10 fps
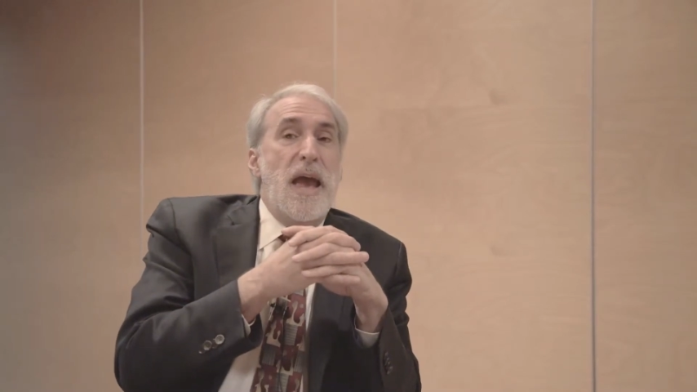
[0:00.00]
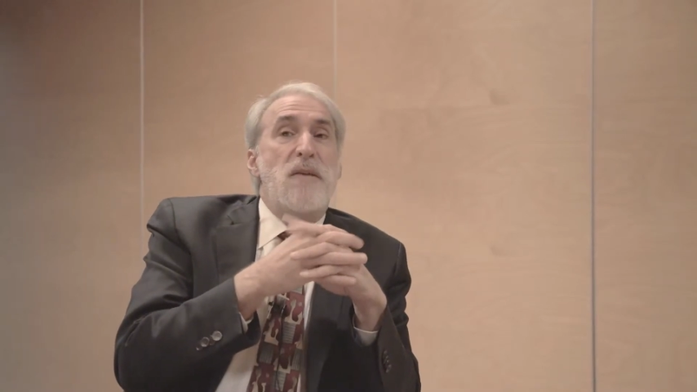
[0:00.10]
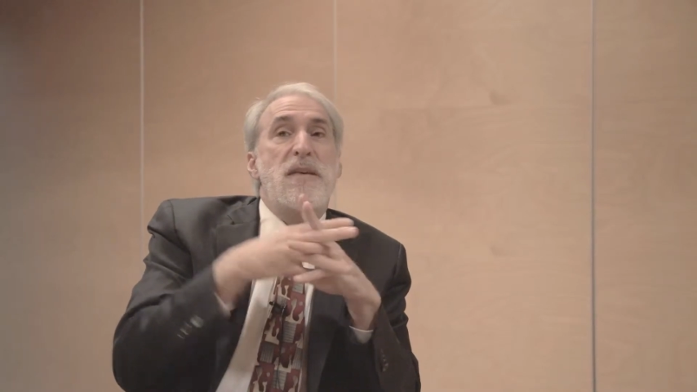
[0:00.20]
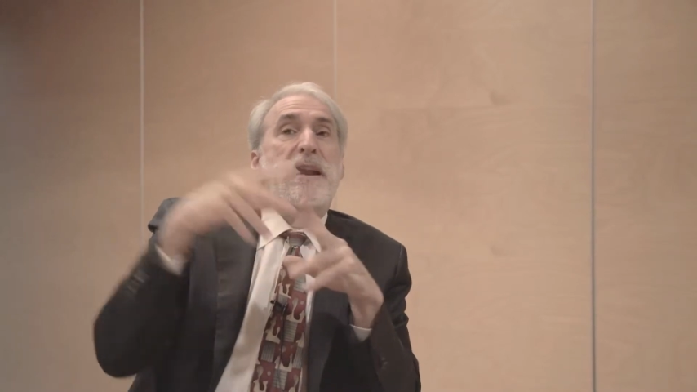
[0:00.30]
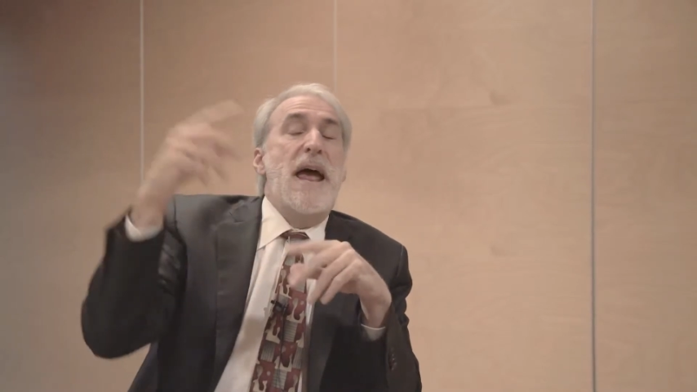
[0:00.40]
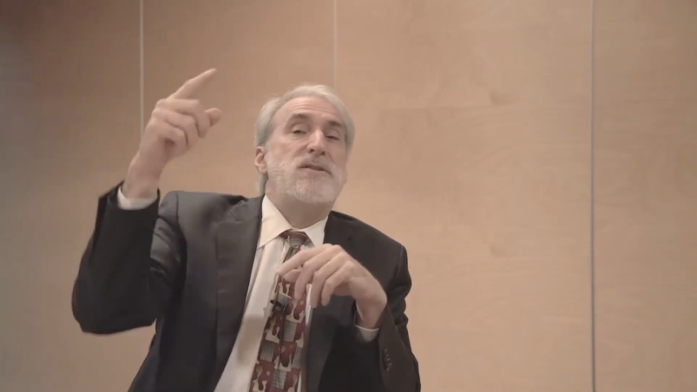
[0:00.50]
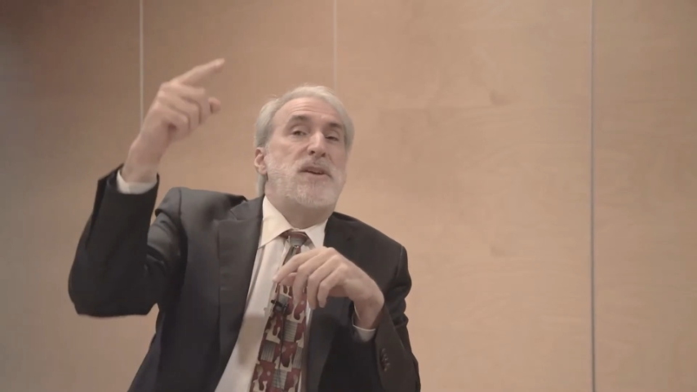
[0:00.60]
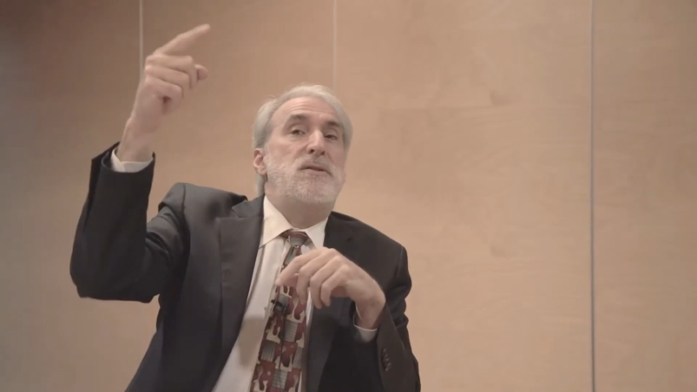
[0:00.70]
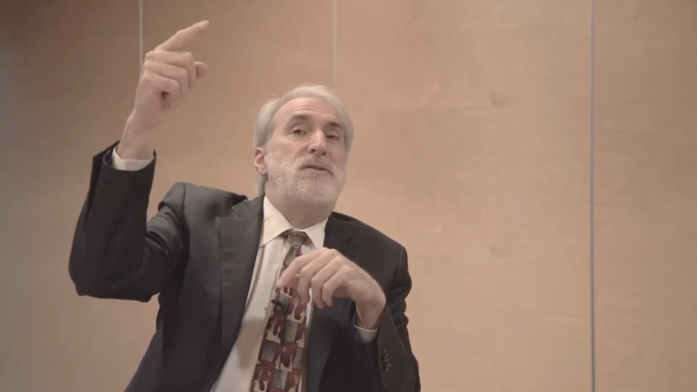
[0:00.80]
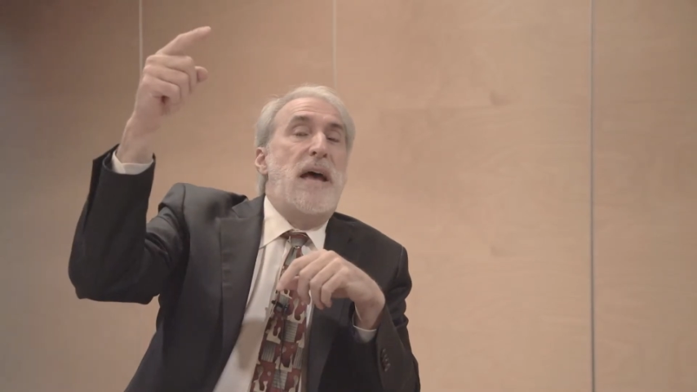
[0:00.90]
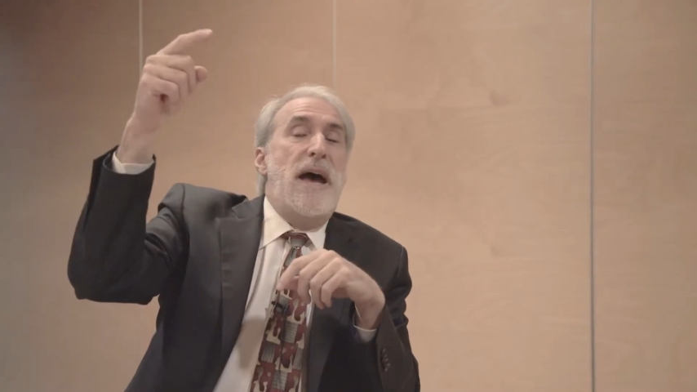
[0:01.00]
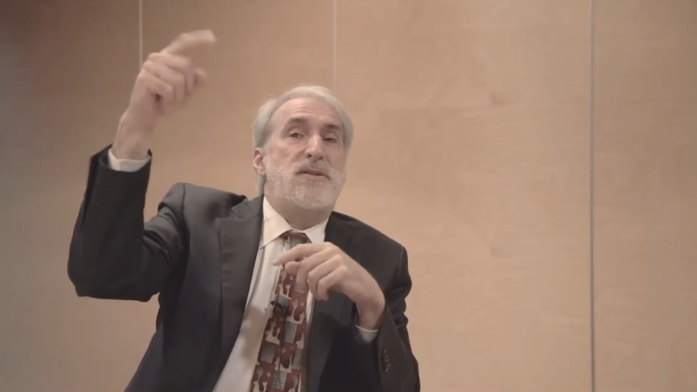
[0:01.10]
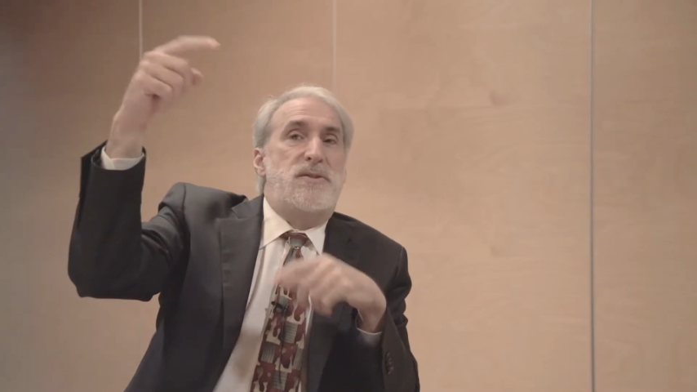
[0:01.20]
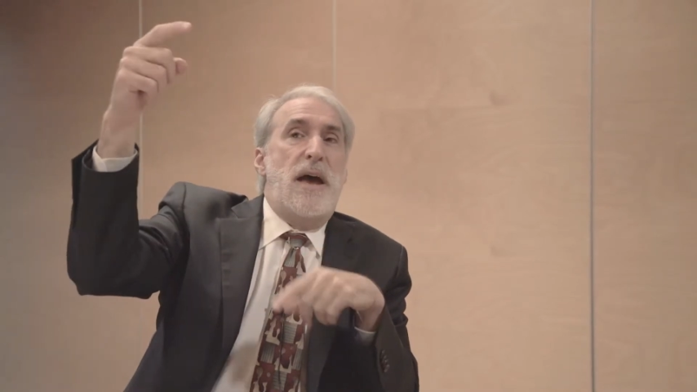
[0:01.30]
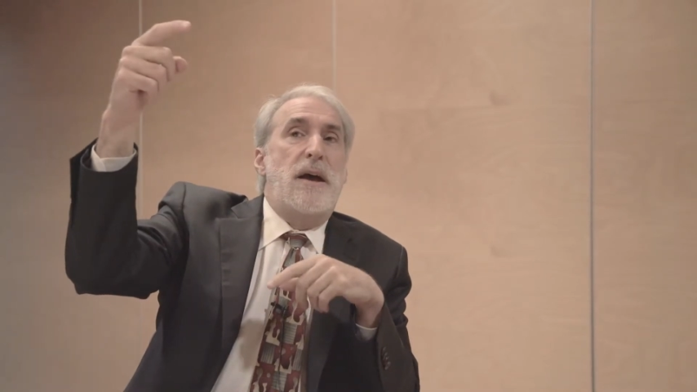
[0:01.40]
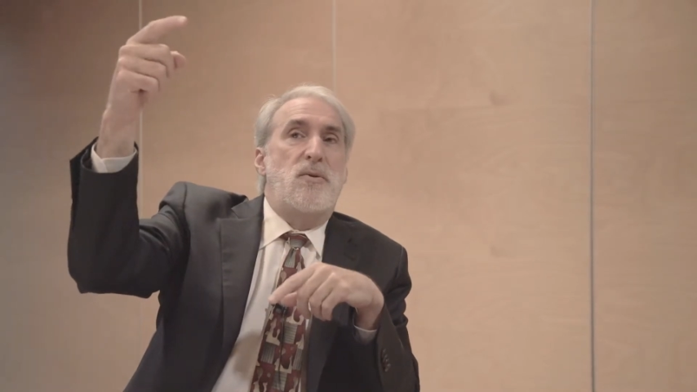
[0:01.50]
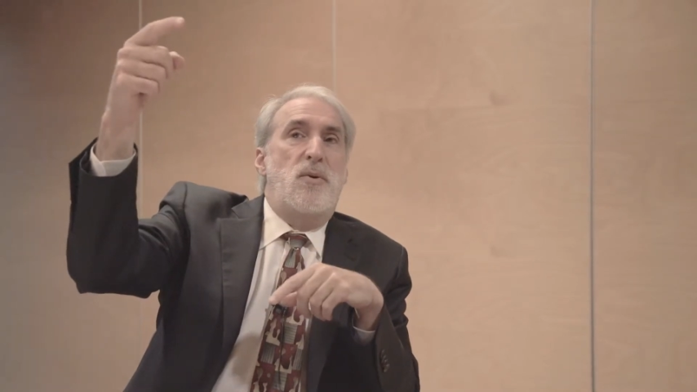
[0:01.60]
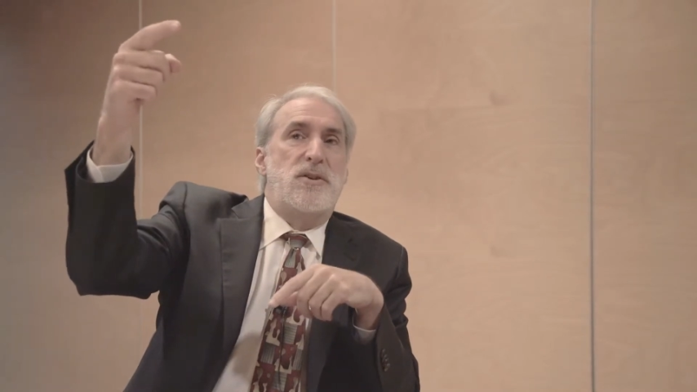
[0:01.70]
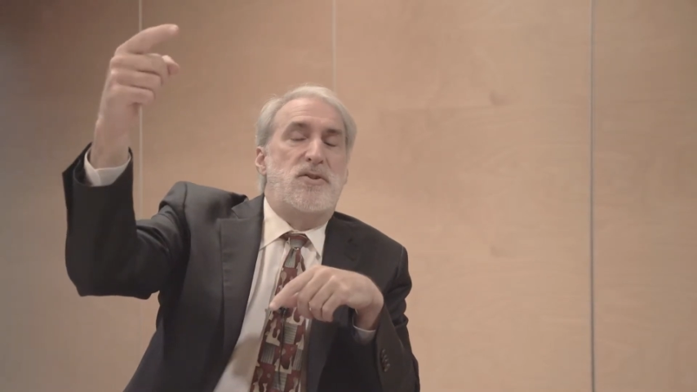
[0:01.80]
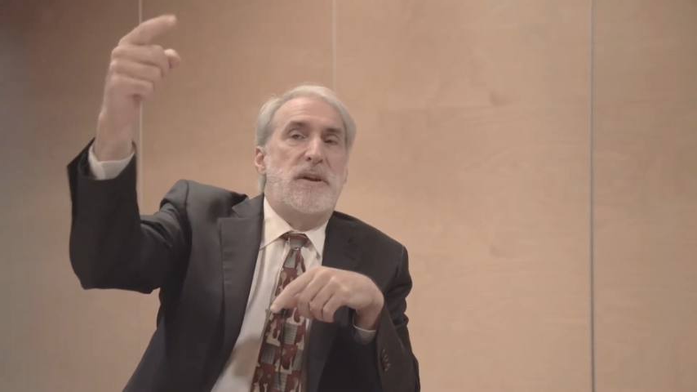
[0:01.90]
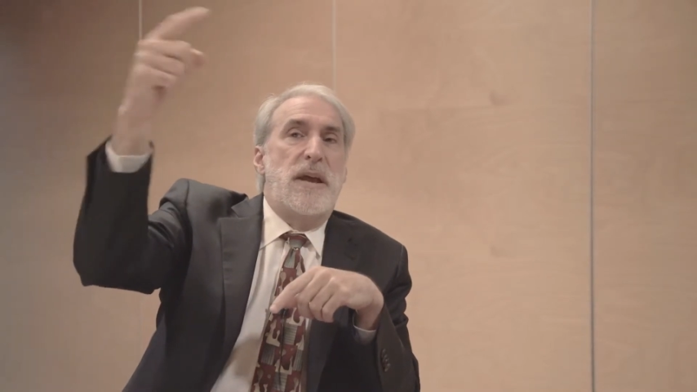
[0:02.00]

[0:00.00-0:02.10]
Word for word: And then as I ask that question,